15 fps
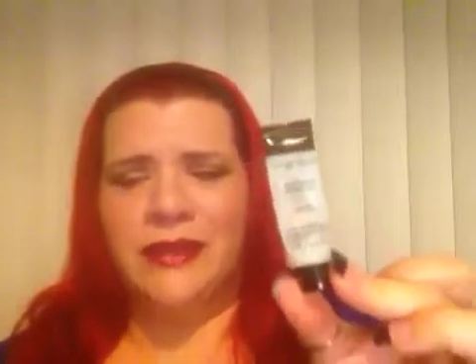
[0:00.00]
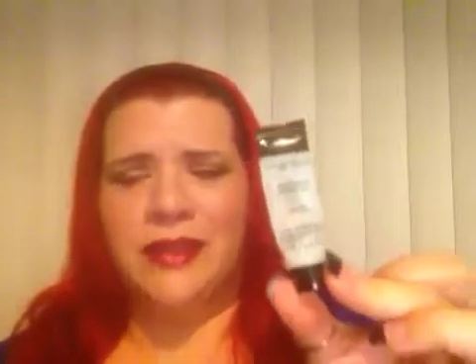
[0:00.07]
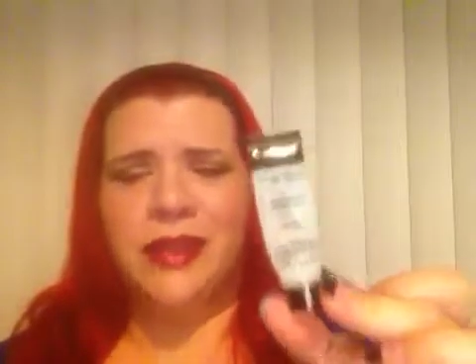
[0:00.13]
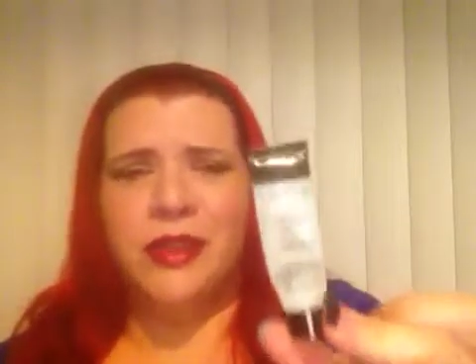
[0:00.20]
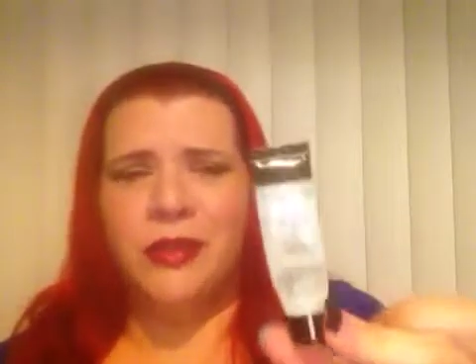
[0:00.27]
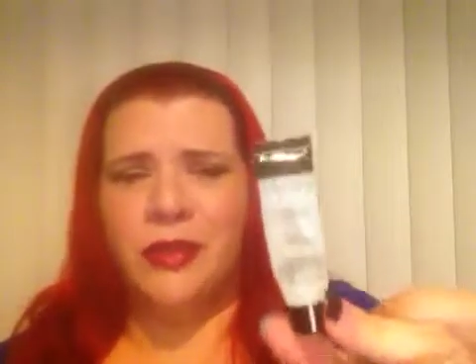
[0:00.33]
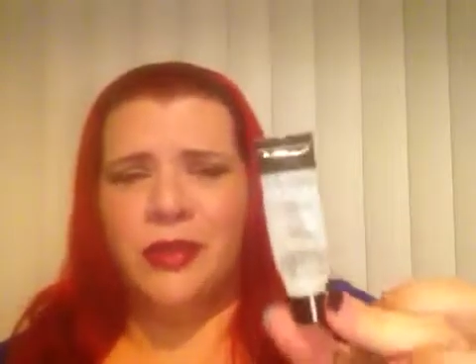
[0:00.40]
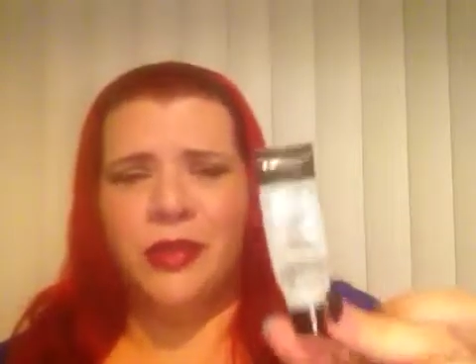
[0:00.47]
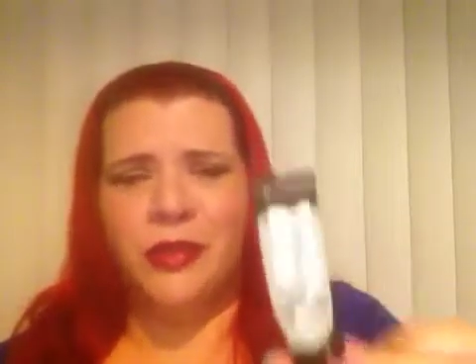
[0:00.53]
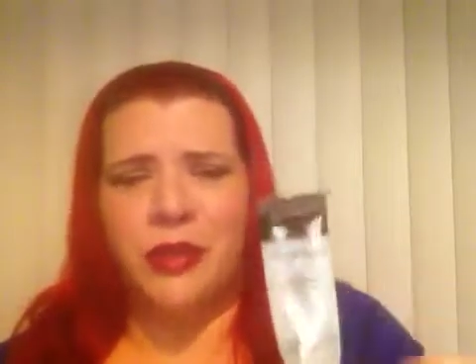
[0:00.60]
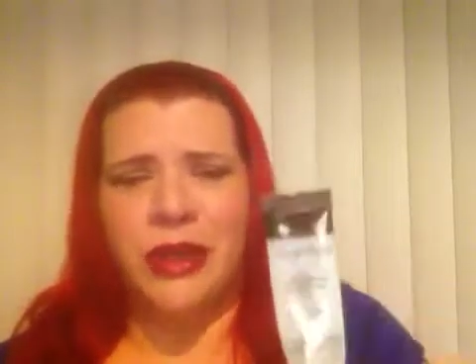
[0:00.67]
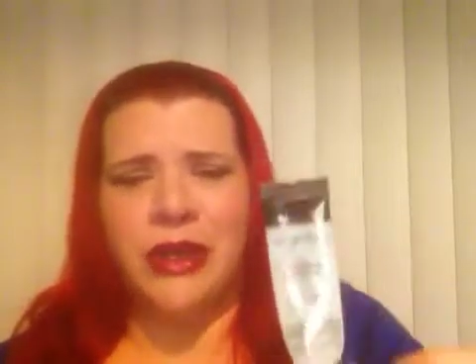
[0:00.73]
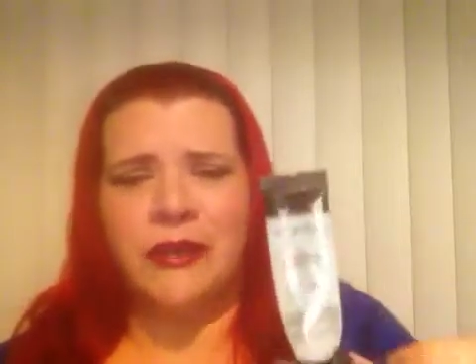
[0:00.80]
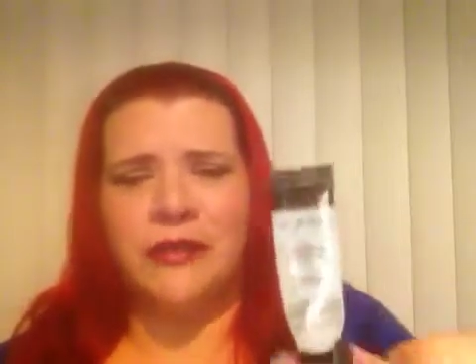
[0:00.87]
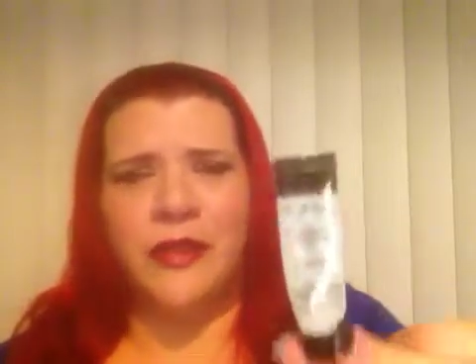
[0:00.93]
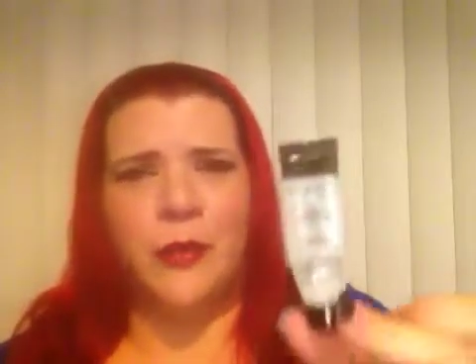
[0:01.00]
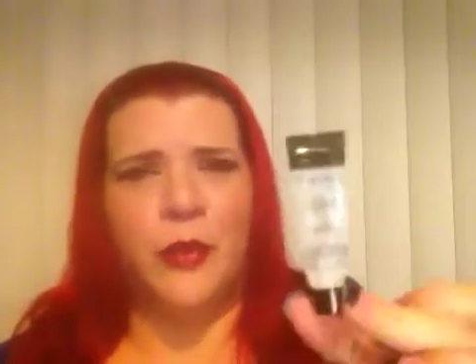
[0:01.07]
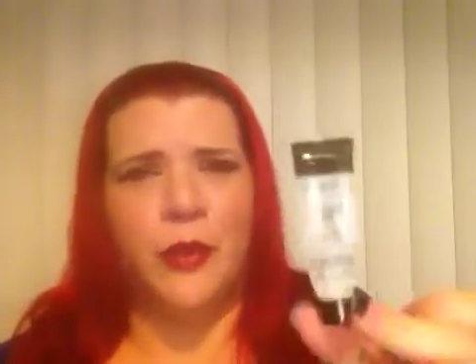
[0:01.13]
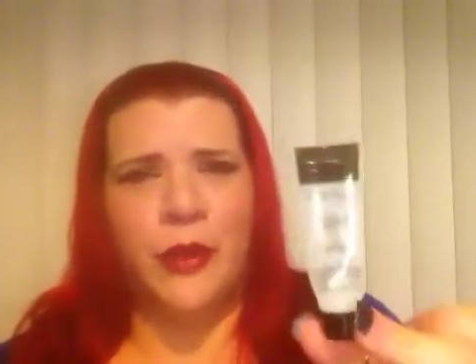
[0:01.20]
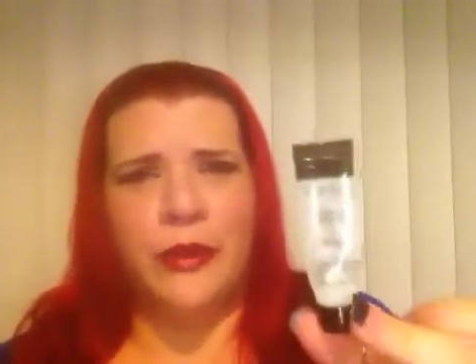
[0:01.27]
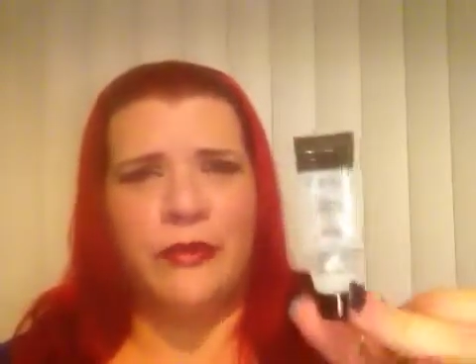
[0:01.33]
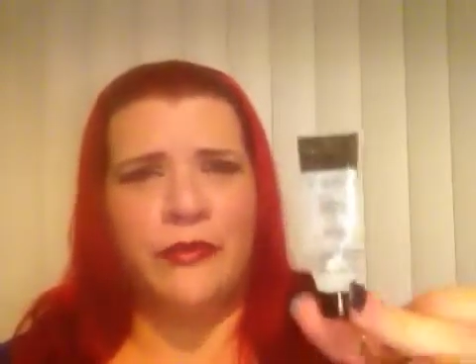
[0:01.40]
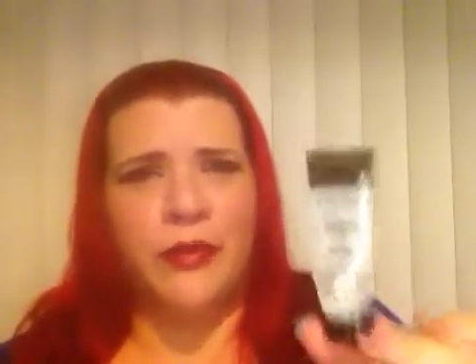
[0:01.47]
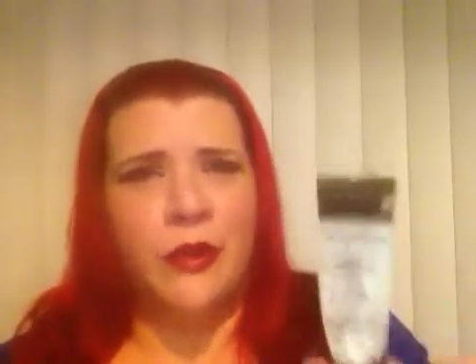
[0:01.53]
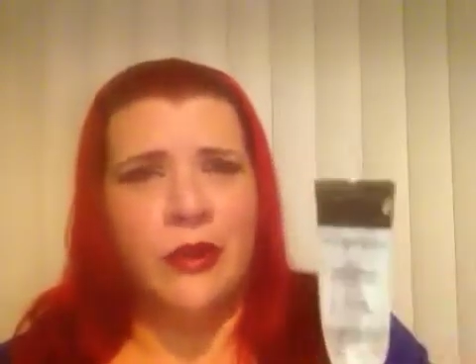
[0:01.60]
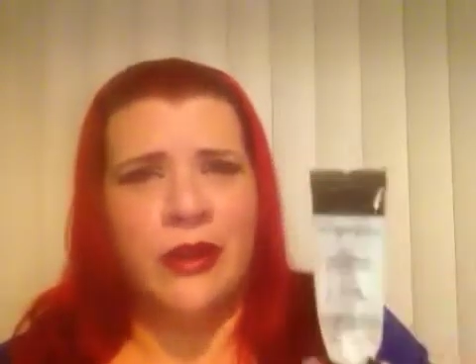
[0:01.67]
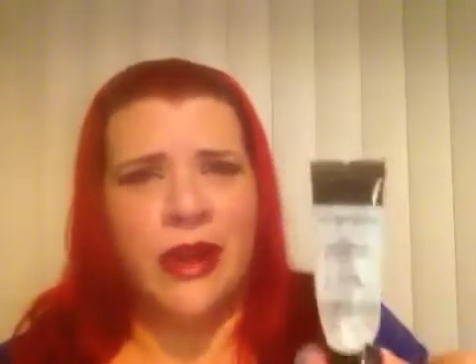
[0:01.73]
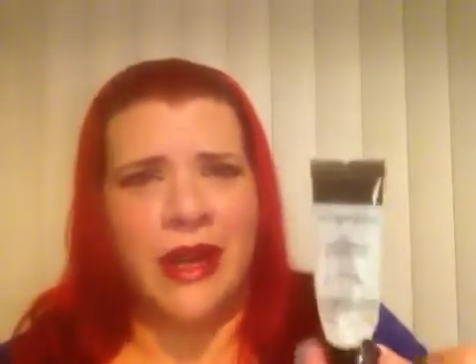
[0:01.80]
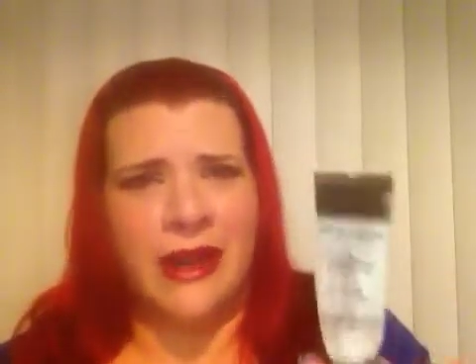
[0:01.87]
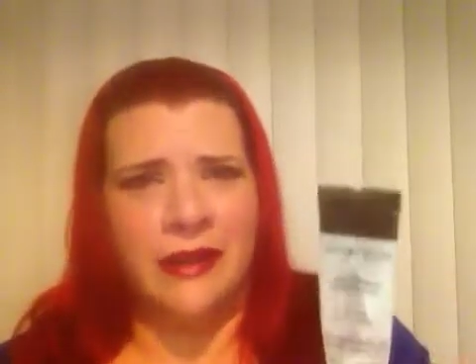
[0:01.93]
2 or 3 of the
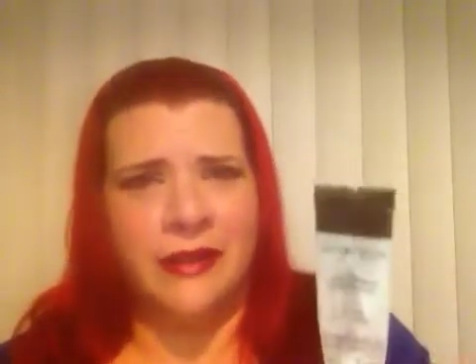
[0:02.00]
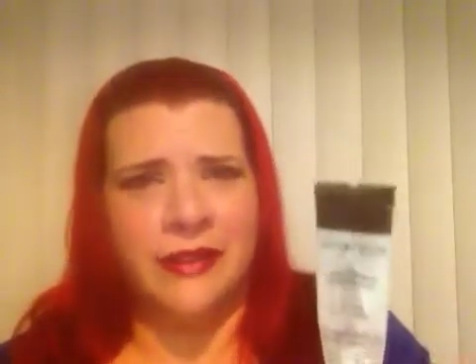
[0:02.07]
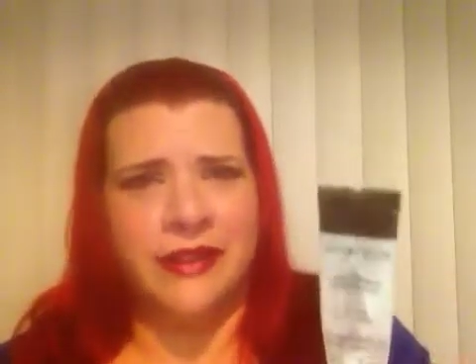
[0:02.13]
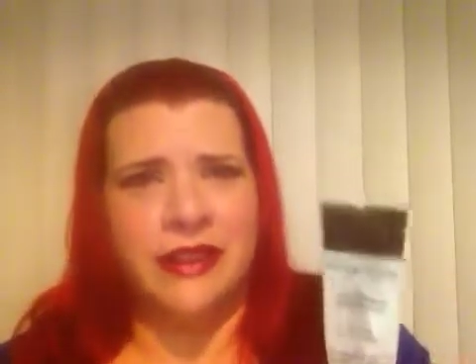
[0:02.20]
0.4 ounce,